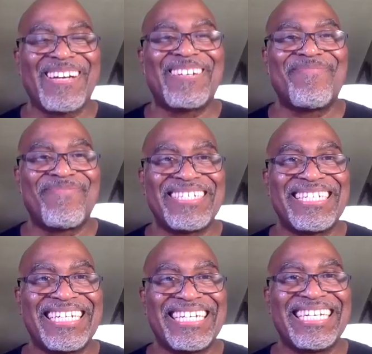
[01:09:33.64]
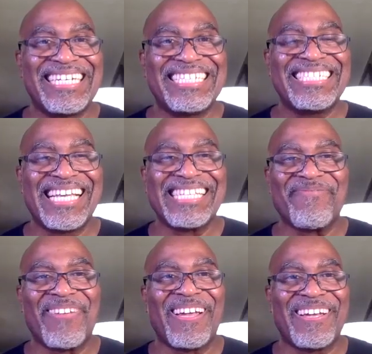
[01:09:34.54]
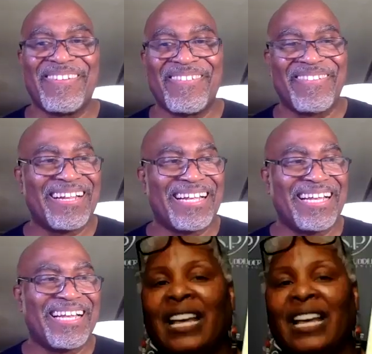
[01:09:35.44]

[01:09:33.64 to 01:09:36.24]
On our shelf. We're looking forward to that.